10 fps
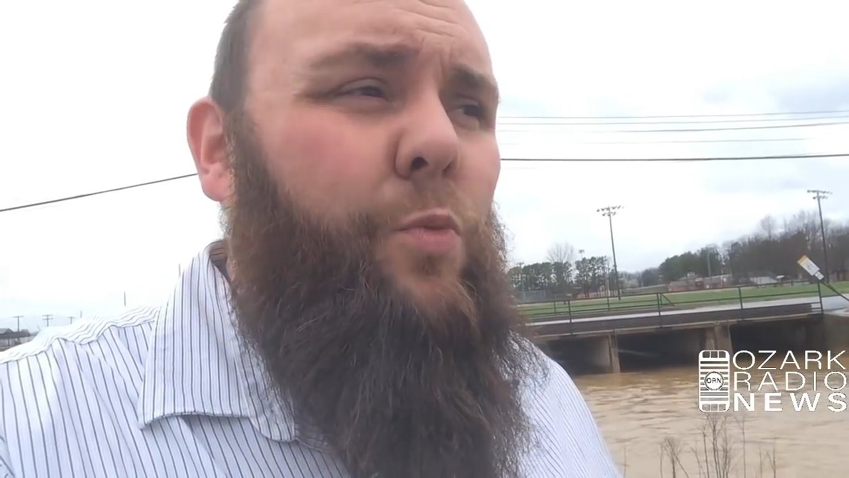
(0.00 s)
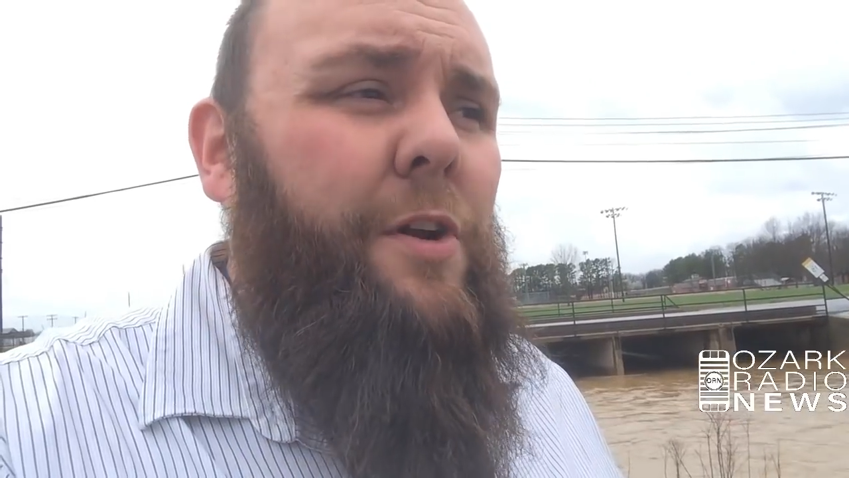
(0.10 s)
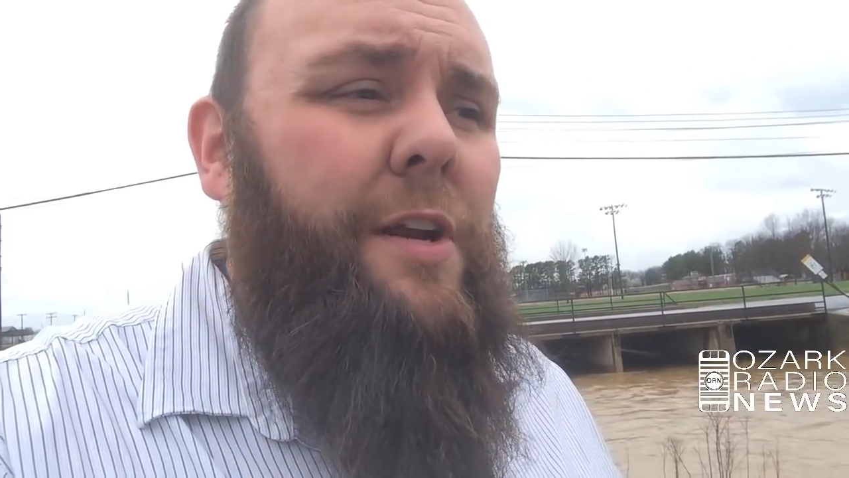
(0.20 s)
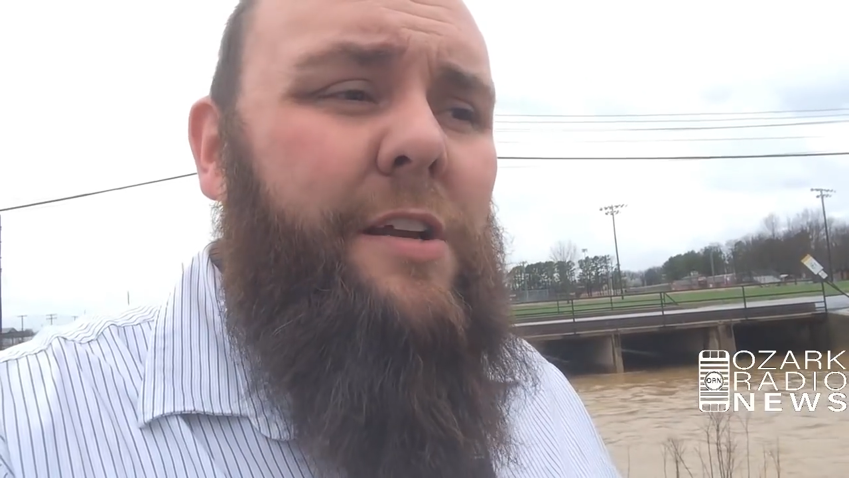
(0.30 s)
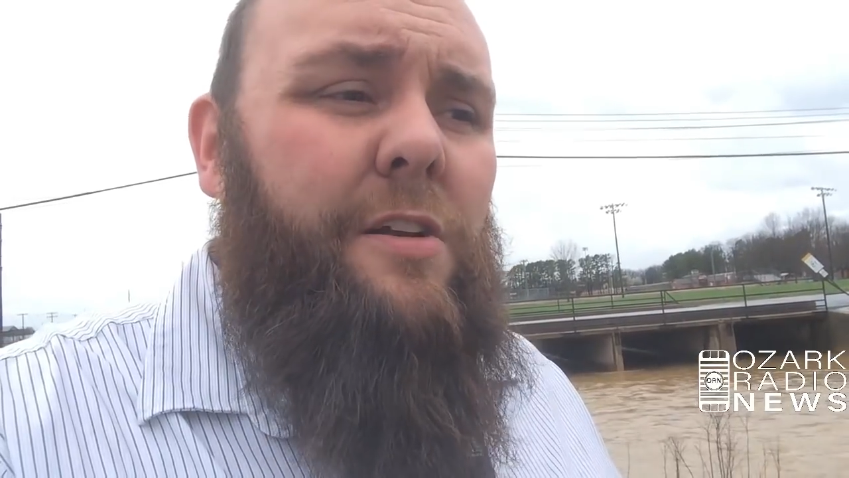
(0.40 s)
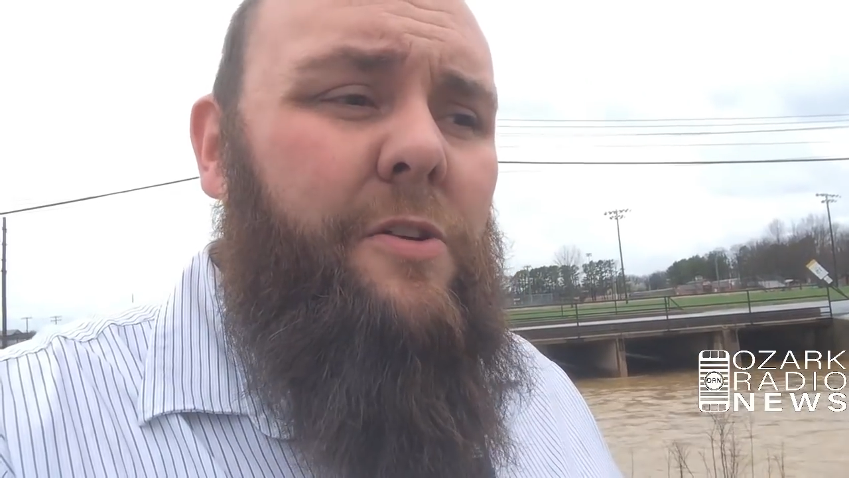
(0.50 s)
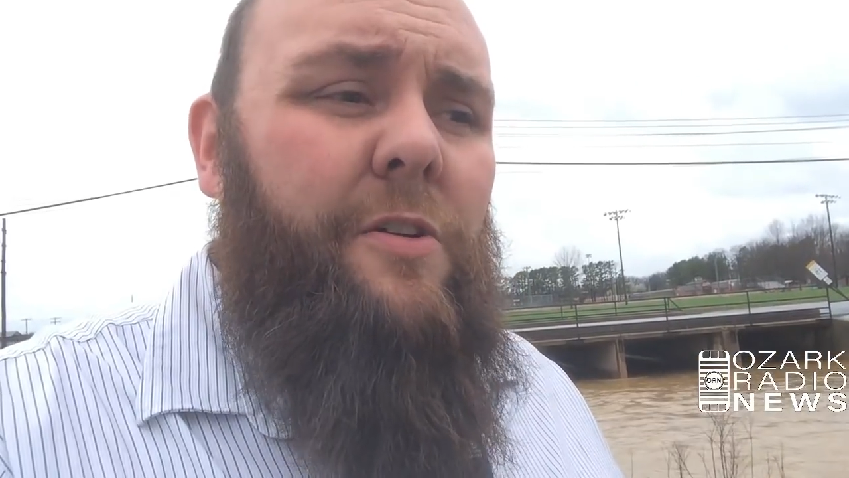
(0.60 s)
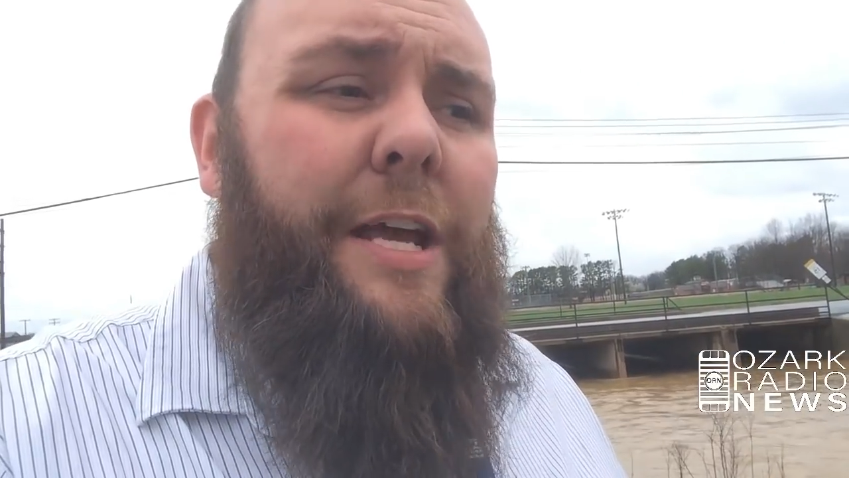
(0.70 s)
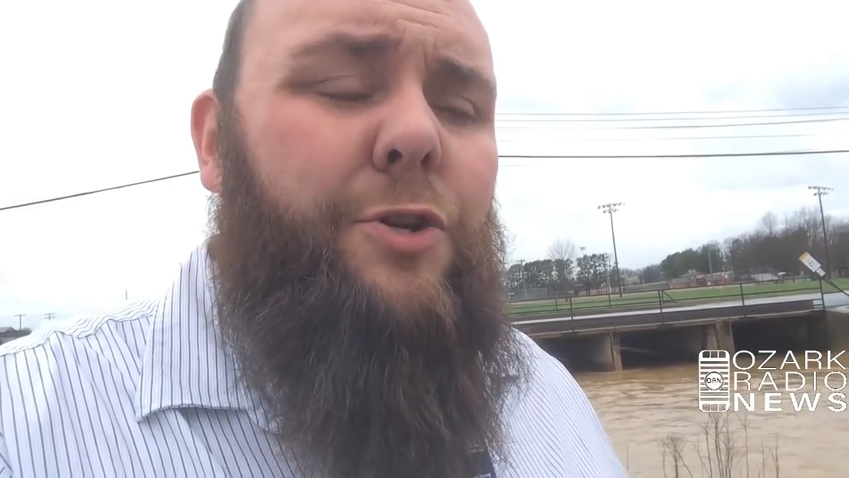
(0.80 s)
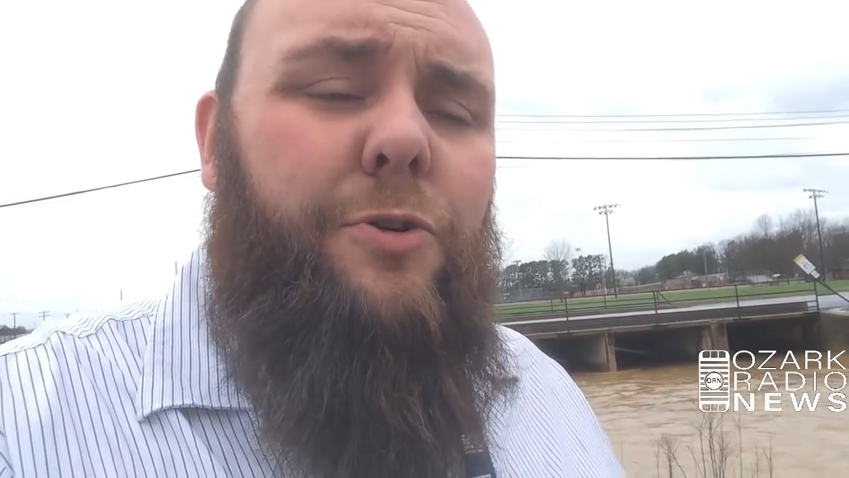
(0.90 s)
we're going to get
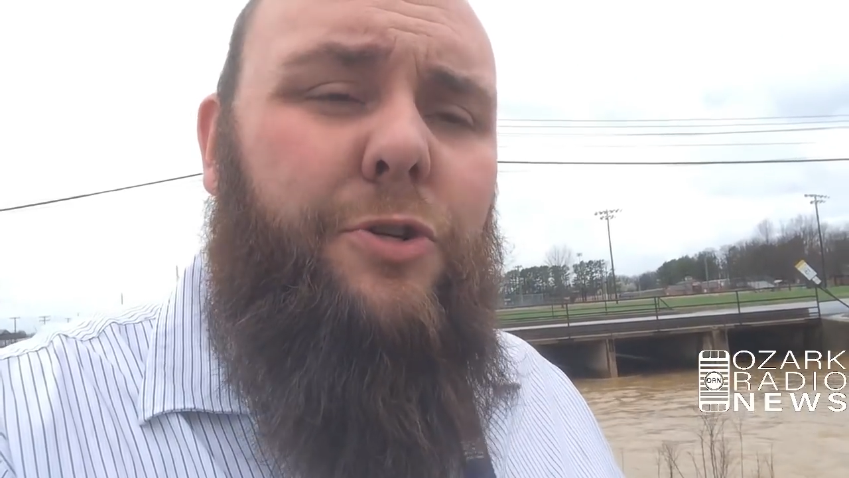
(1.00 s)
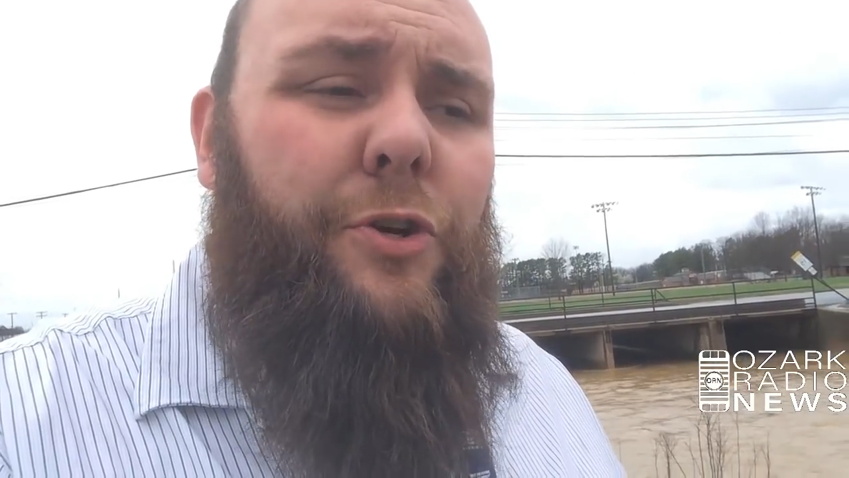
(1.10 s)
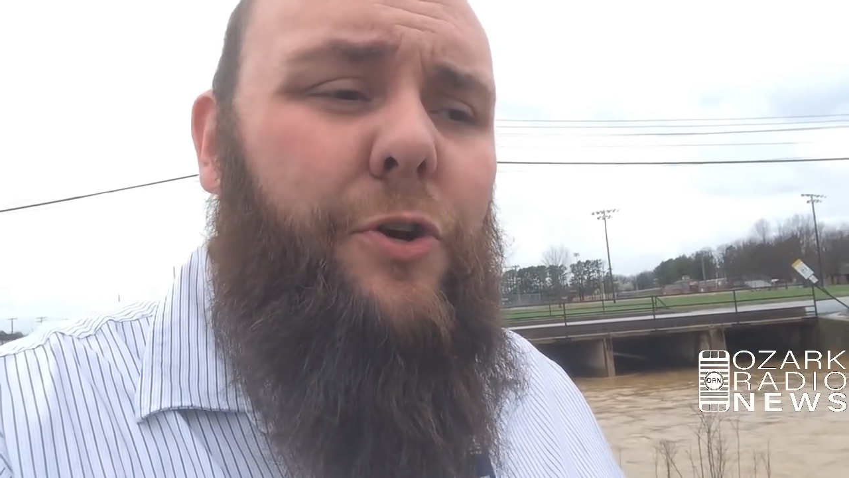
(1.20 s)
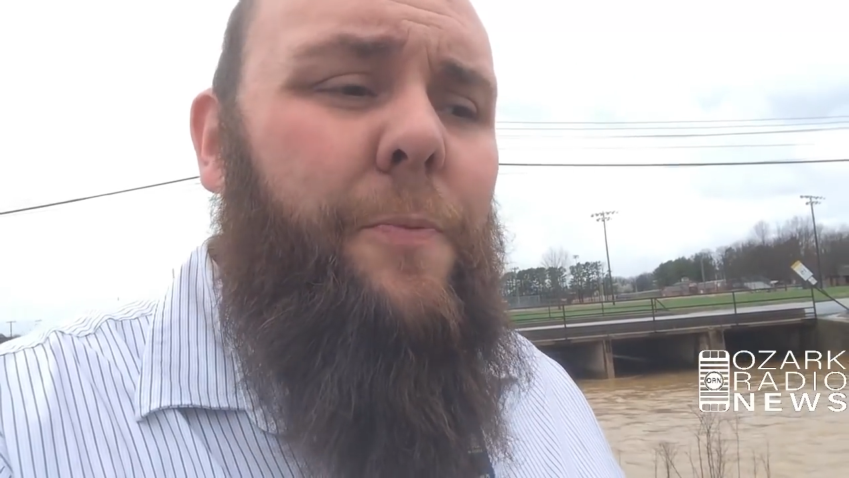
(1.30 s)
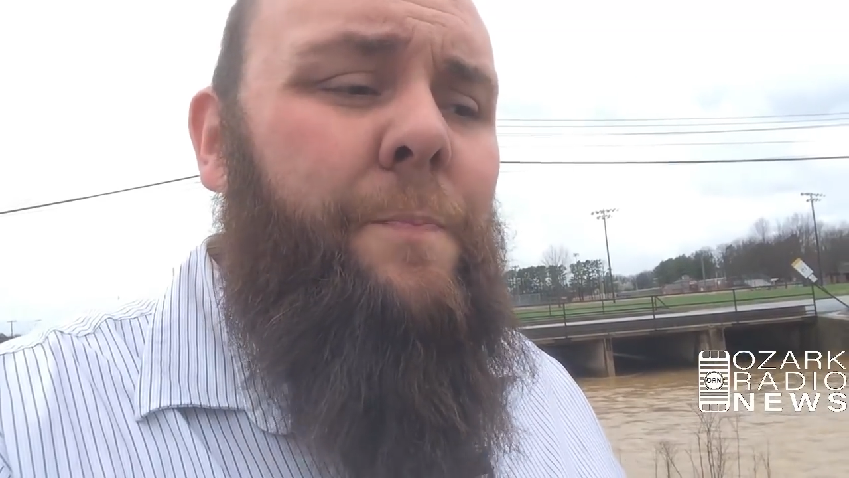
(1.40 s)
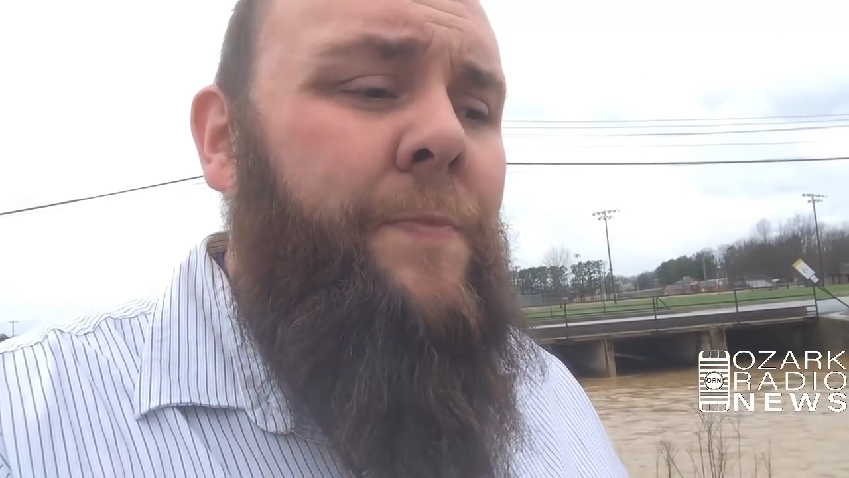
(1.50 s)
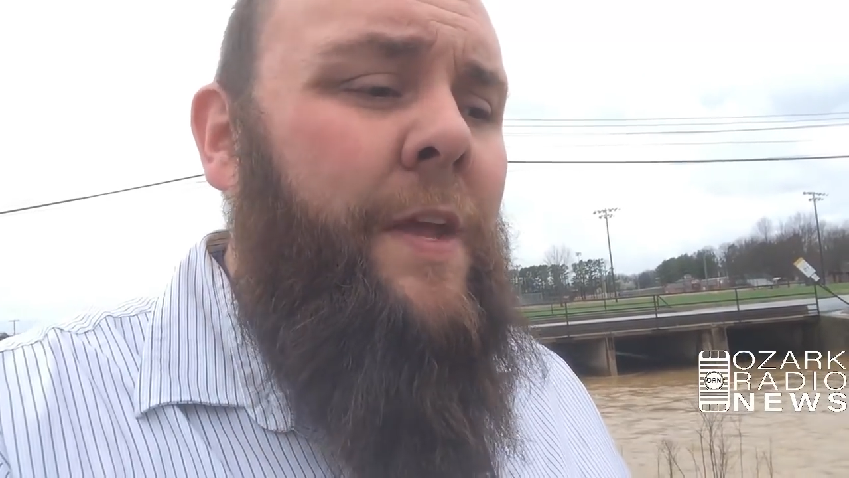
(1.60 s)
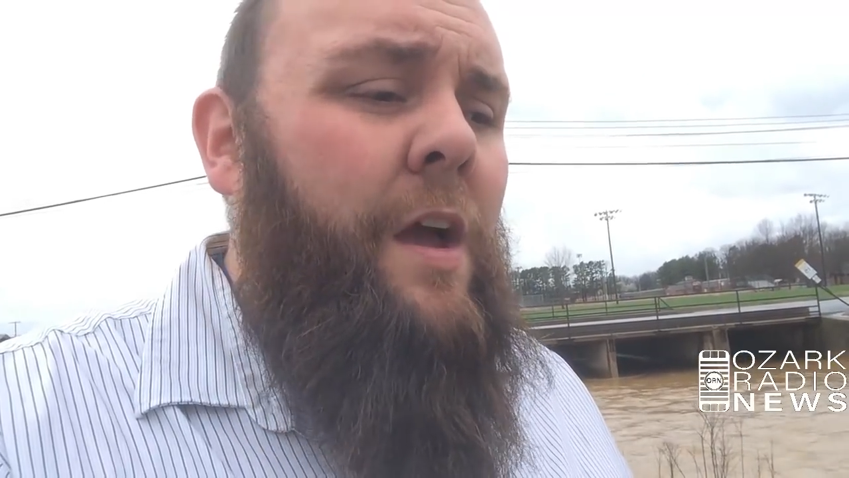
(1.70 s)
another inch or two